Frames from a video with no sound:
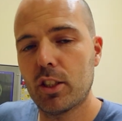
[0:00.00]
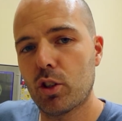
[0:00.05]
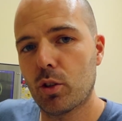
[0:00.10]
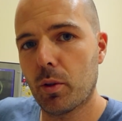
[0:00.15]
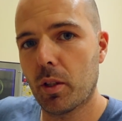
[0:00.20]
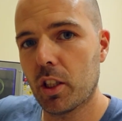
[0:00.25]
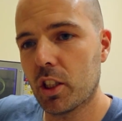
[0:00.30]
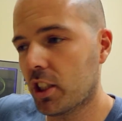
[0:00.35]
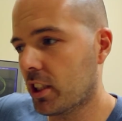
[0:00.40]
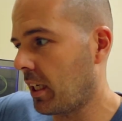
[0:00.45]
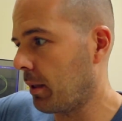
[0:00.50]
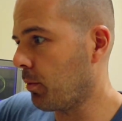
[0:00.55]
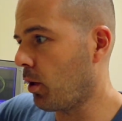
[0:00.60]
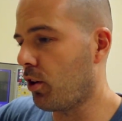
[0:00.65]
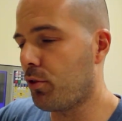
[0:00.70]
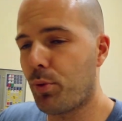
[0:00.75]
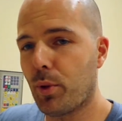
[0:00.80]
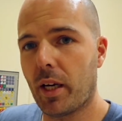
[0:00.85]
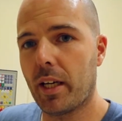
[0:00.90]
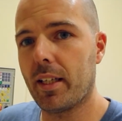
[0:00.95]
So I'm gonna skim
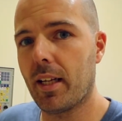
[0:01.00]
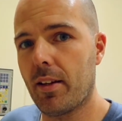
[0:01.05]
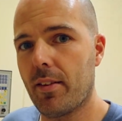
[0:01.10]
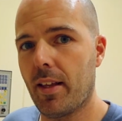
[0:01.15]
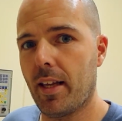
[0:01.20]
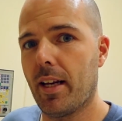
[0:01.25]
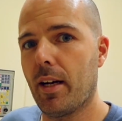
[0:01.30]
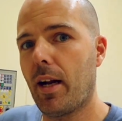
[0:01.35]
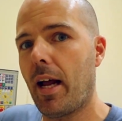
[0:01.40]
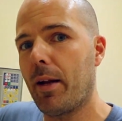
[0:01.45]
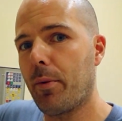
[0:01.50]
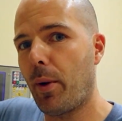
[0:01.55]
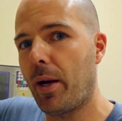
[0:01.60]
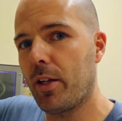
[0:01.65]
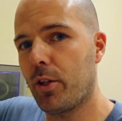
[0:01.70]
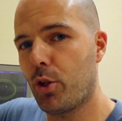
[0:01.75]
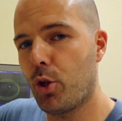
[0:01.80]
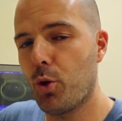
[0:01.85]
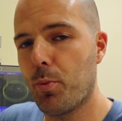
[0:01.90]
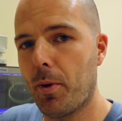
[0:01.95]
off what I did there. I
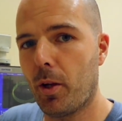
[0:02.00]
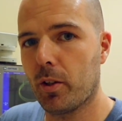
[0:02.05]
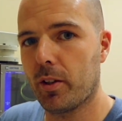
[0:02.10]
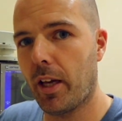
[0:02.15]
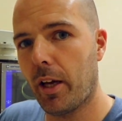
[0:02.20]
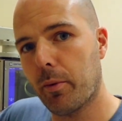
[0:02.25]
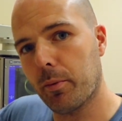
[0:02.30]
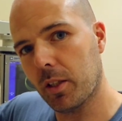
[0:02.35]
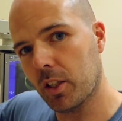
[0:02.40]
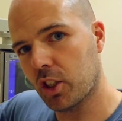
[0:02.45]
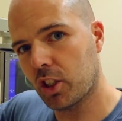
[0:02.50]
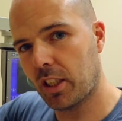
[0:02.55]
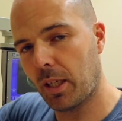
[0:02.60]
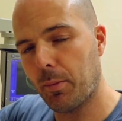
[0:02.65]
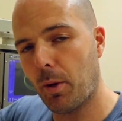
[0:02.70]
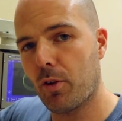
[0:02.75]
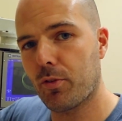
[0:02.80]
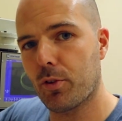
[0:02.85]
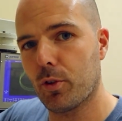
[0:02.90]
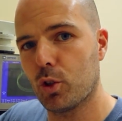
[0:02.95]
went 2 mil down, I'm gonna
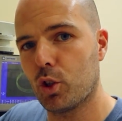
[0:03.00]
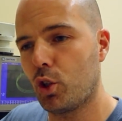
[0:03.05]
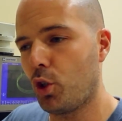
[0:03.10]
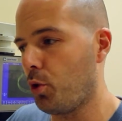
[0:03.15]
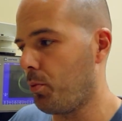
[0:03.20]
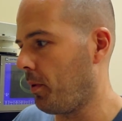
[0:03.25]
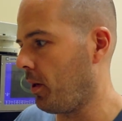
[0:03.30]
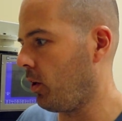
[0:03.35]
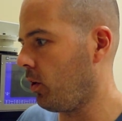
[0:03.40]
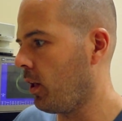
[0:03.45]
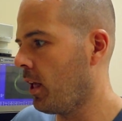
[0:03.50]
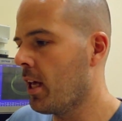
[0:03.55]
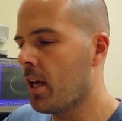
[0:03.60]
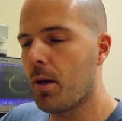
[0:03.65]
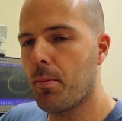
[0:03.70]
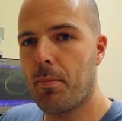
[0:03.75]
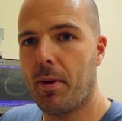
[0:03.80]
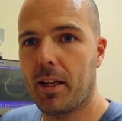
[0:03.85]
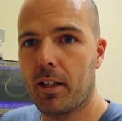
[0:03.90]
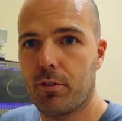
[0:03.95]
skim off those 2 mil,
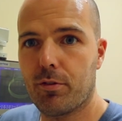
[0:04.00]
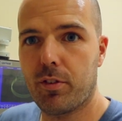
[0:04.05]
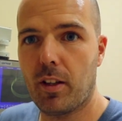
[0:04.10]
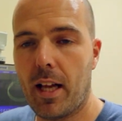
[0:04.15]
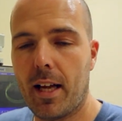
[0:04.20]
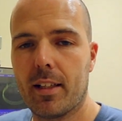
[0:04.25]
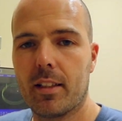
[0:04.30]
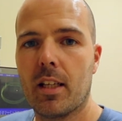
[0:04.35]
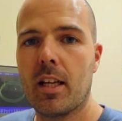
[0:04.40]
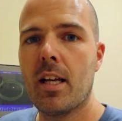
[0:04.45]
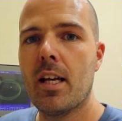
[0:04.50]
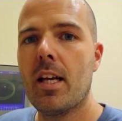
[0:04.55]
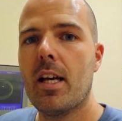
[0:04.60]
make it flat,